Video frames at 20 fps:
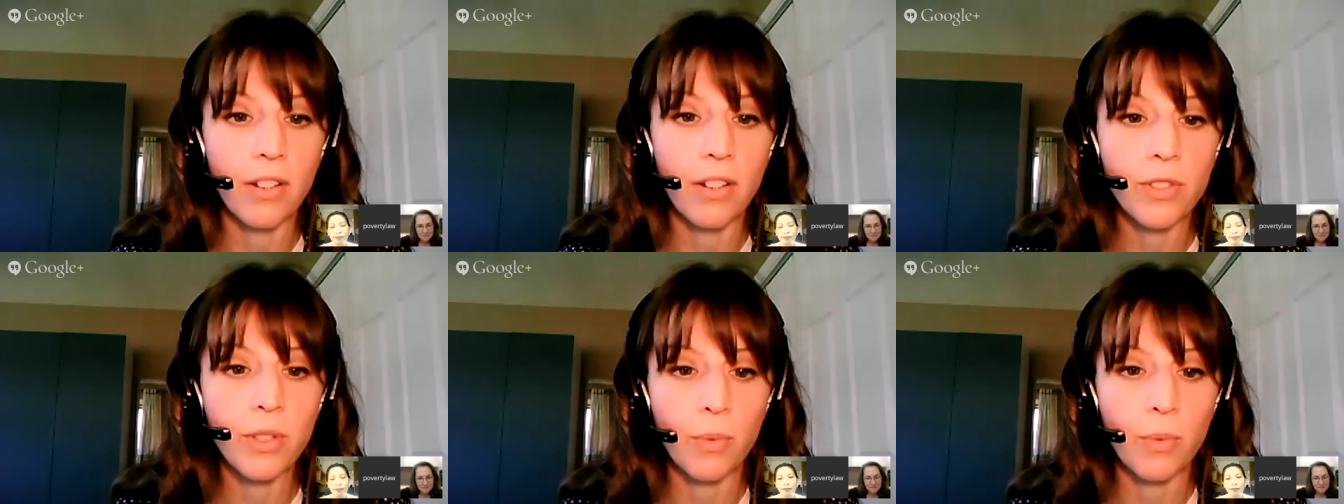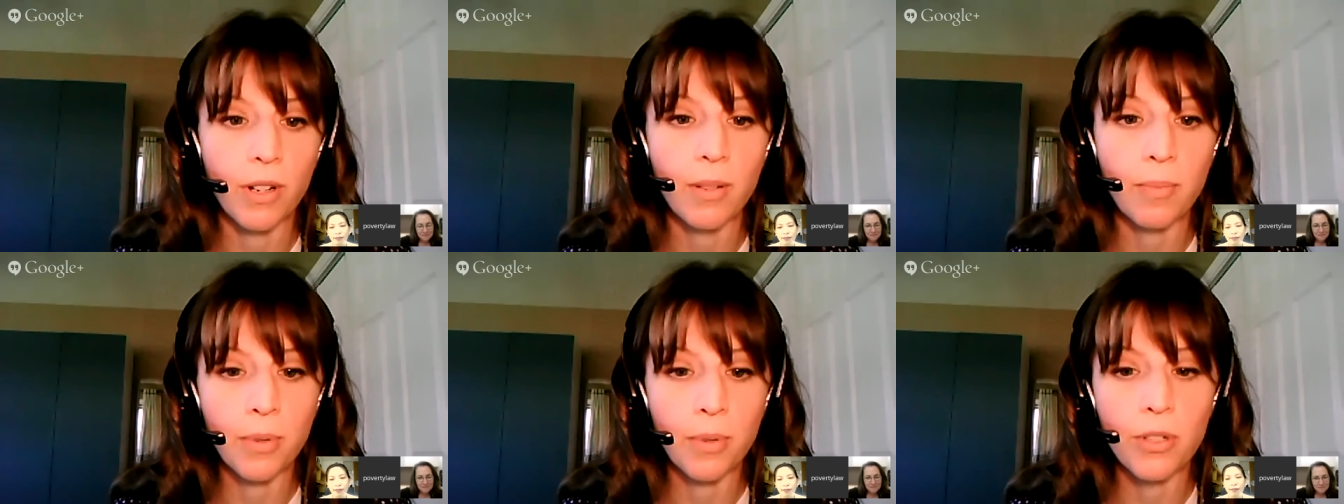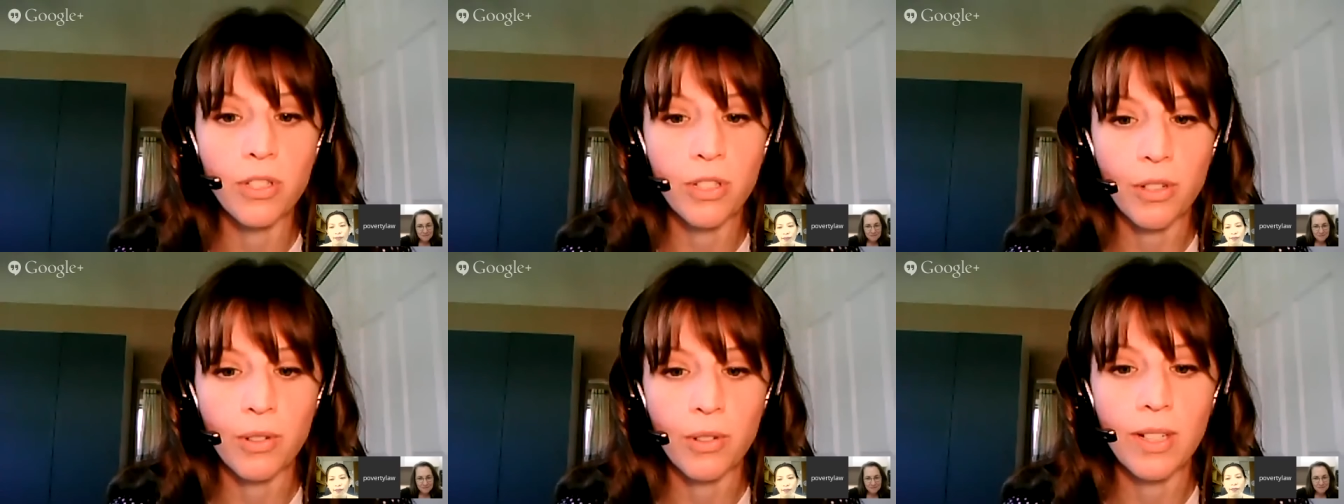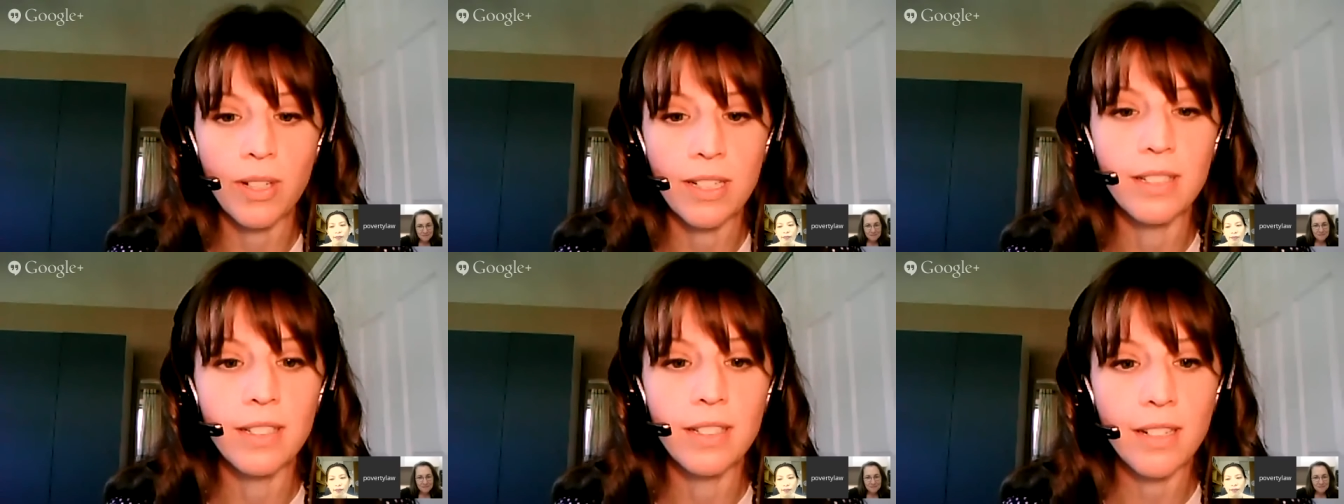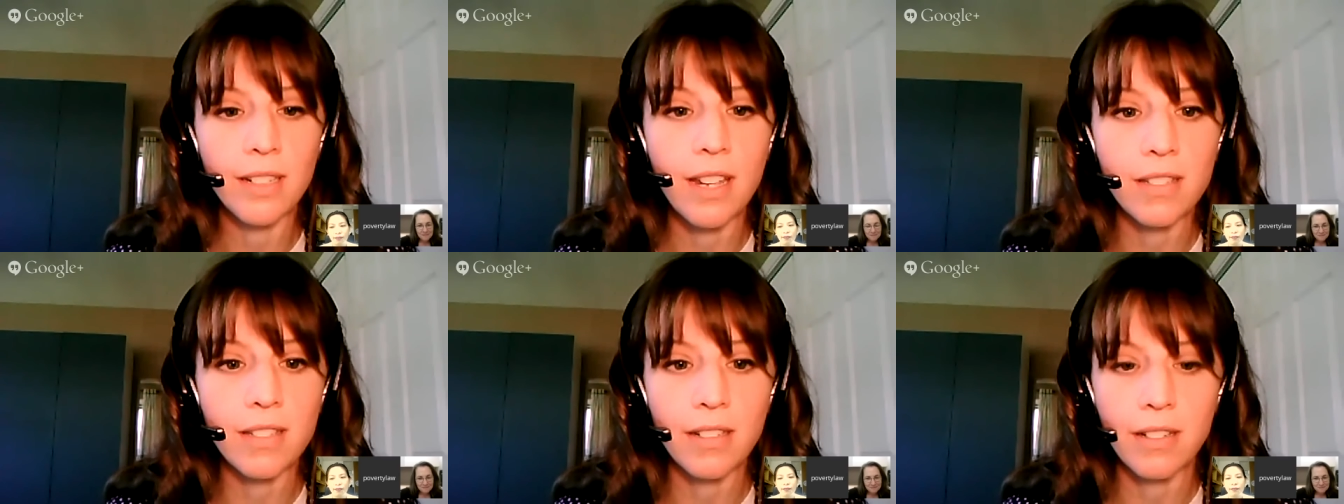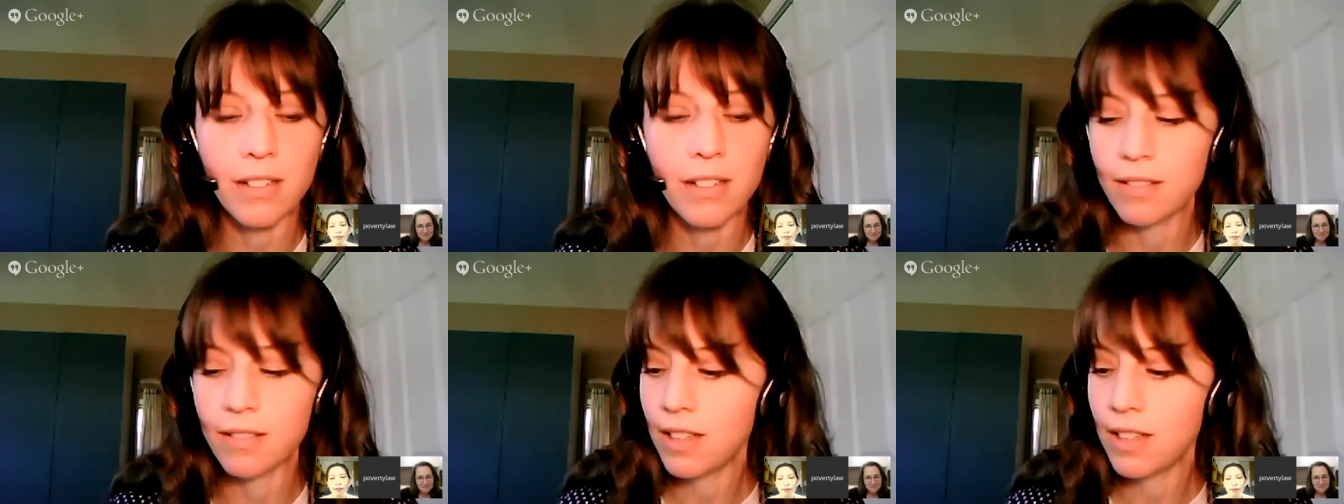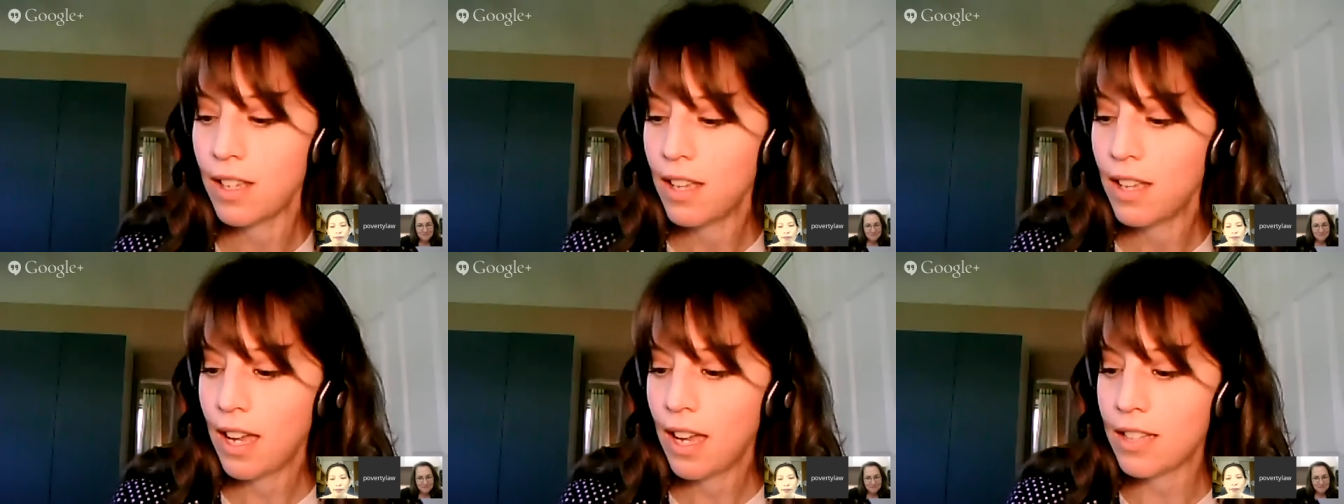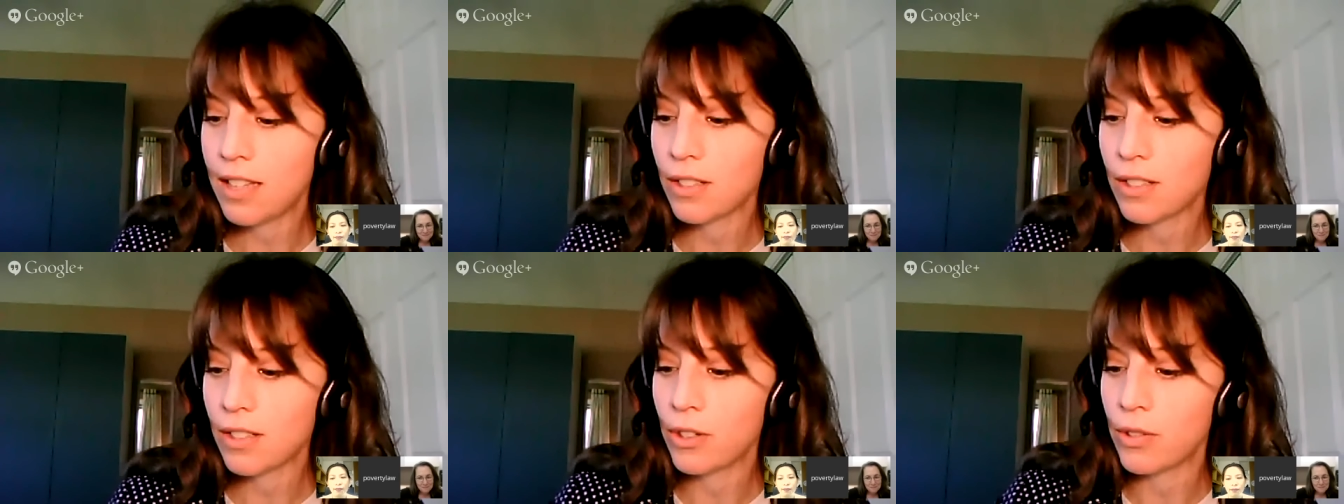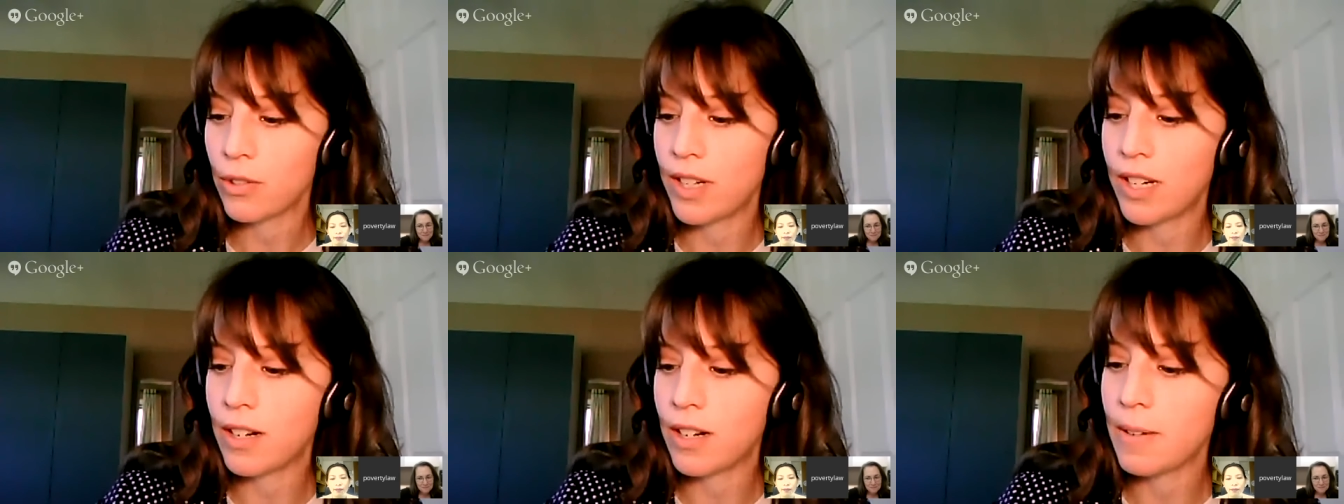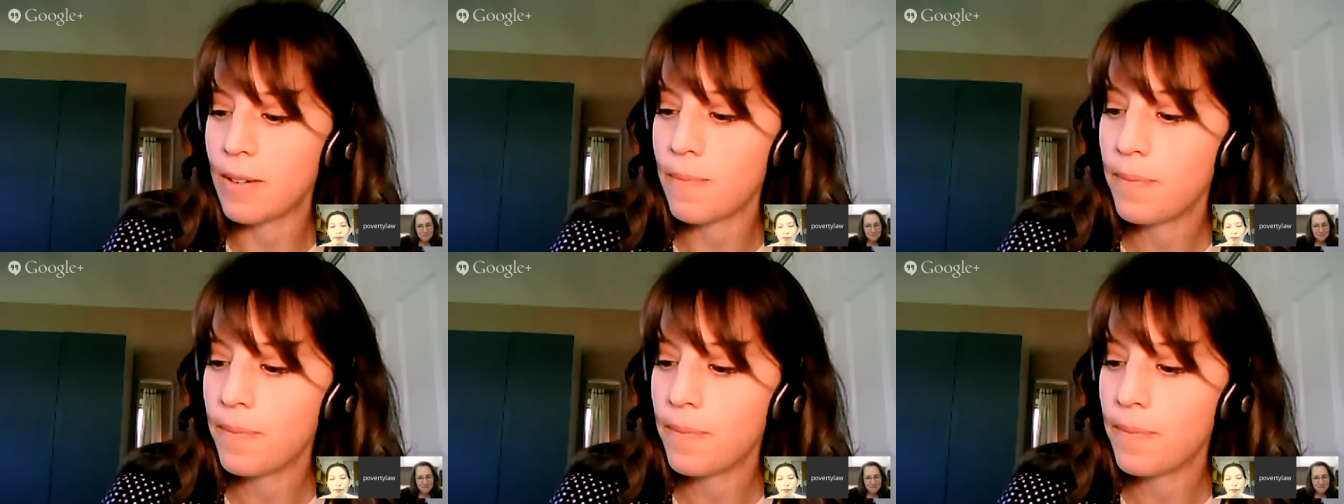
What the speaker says: to want to pursue it as a career.